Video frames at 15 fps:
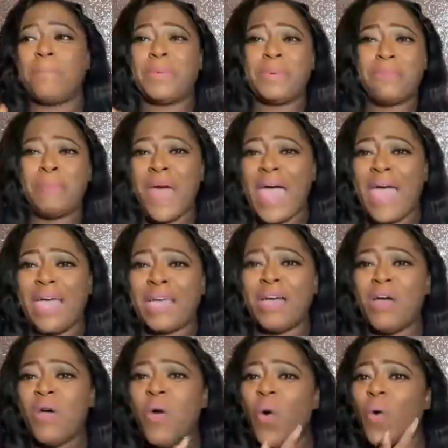peck
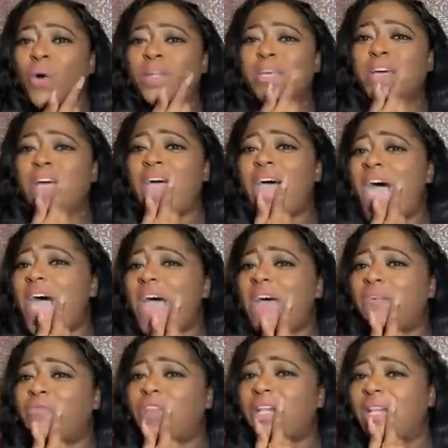on the
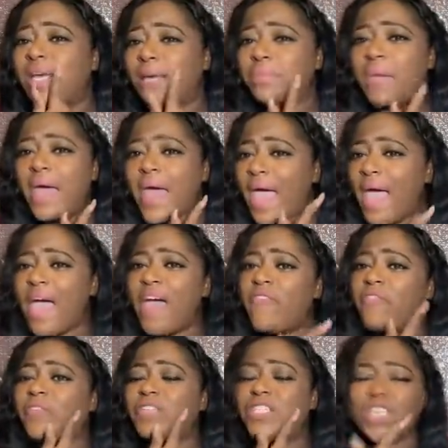half lip,
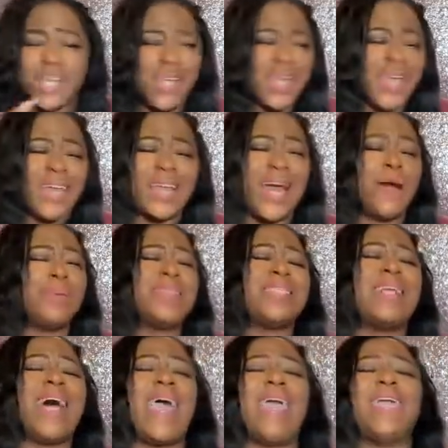half cheek. And I was
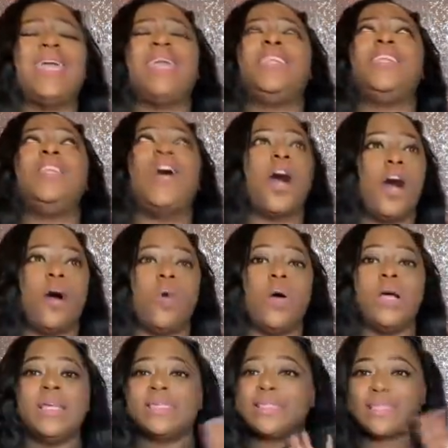like, no,
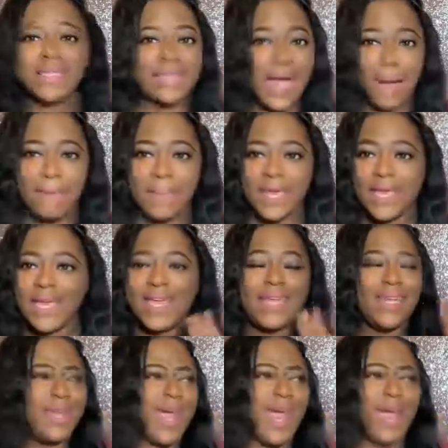stop it
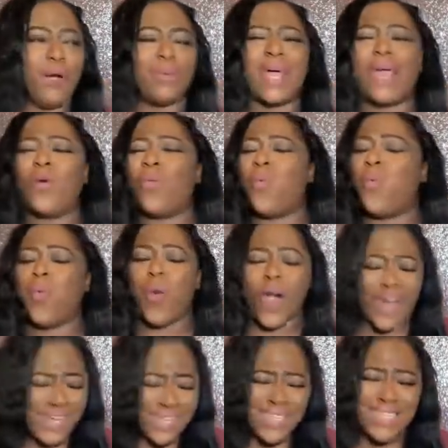now. Like,
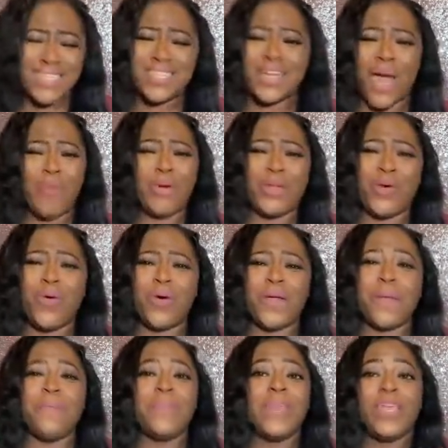what is going
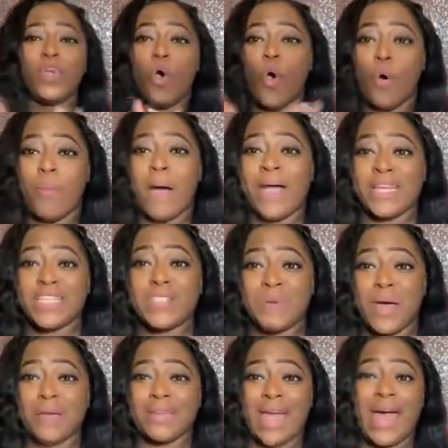on? You might as
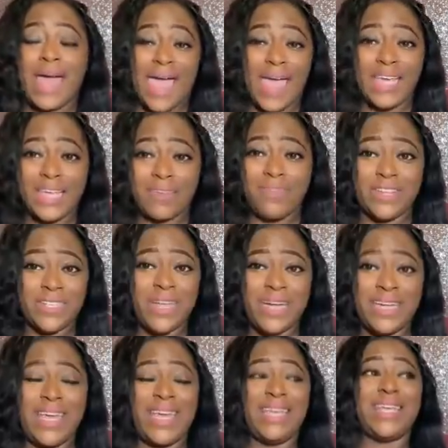well not have even
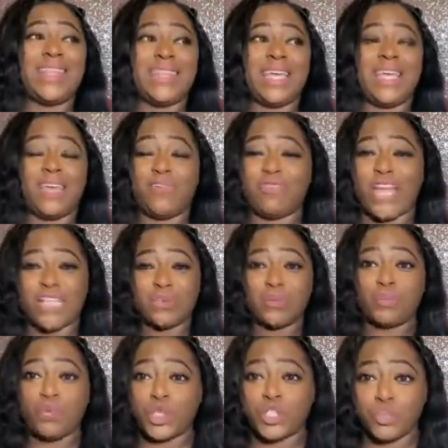done anything if that's
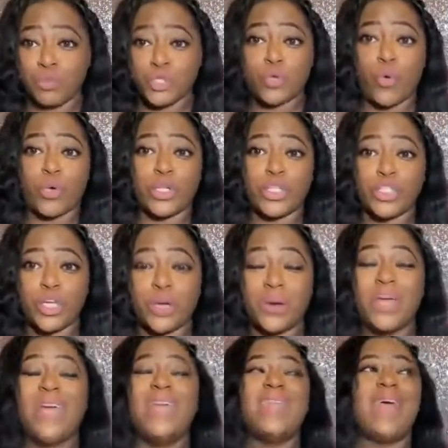what you was going to do.
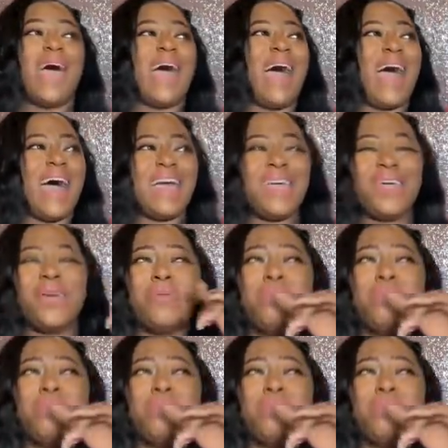Now, I am a